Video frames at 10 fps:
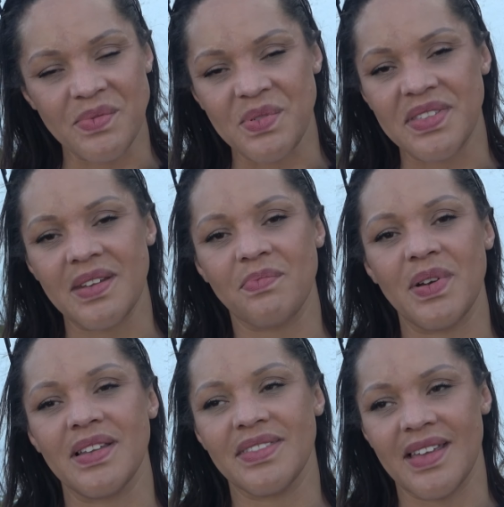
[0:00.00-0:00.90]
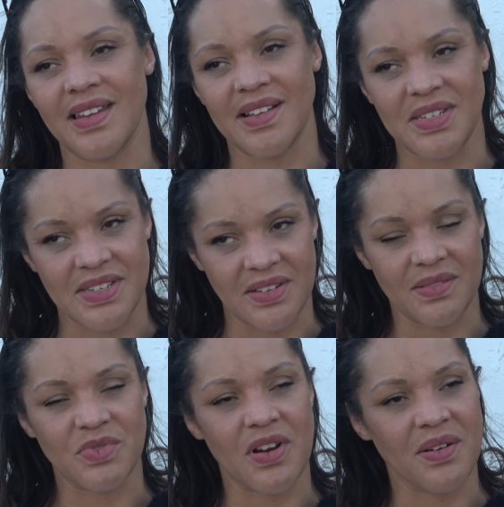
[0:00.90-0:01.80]
comes with it, but that I still
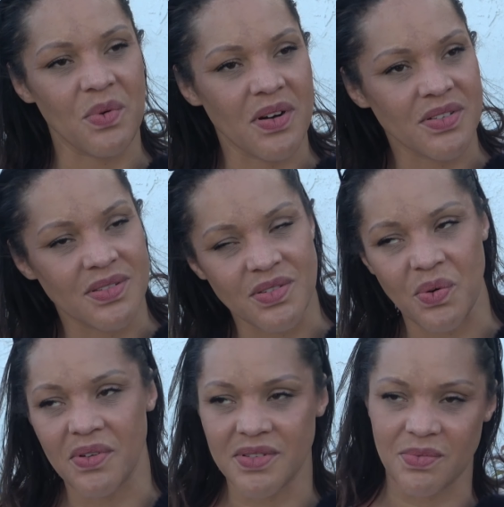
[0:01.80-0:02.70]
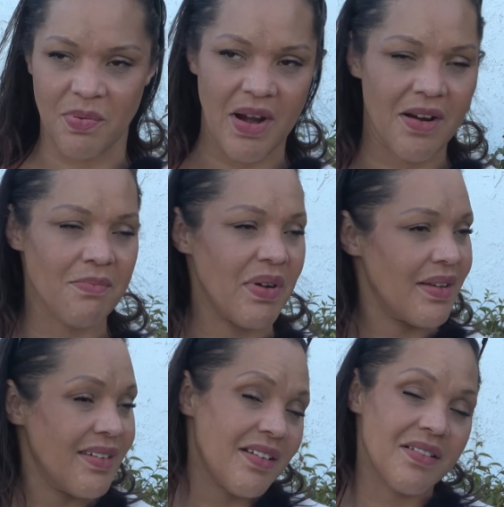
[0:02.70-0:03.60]
am trying to work towards repairing.
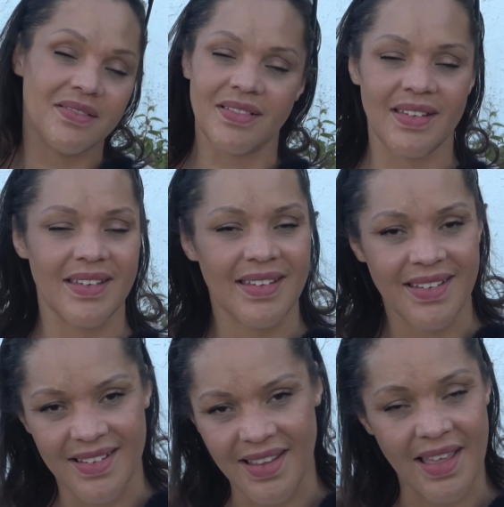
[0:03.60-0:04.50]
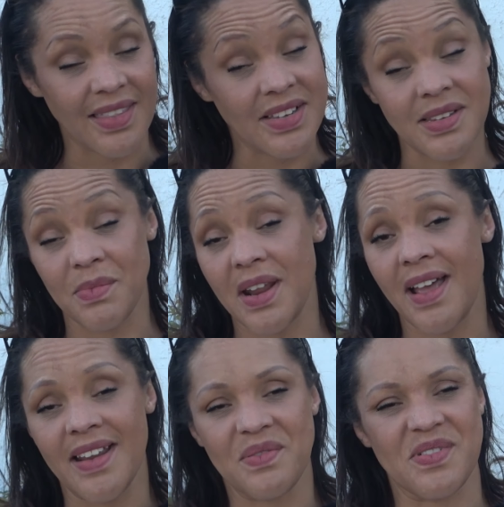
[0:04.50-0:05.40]
But you know. It, At least I'm not
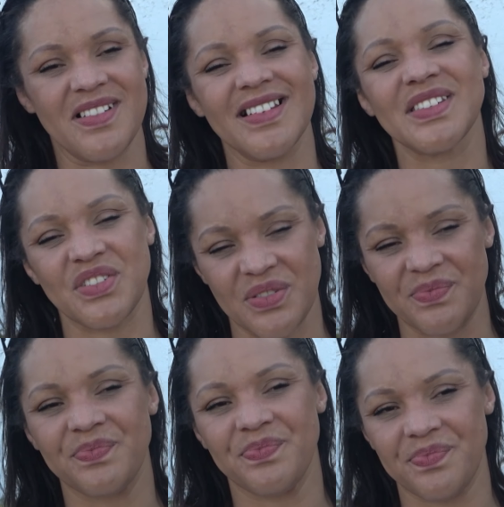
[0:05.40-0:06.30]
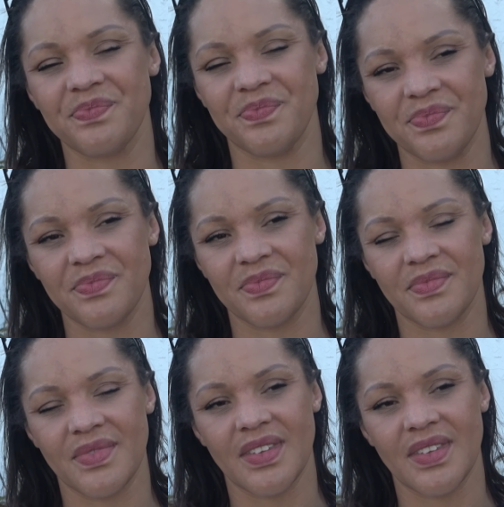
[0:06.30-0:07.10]
high anywhere. It's true. Yeah, with the fentanyl,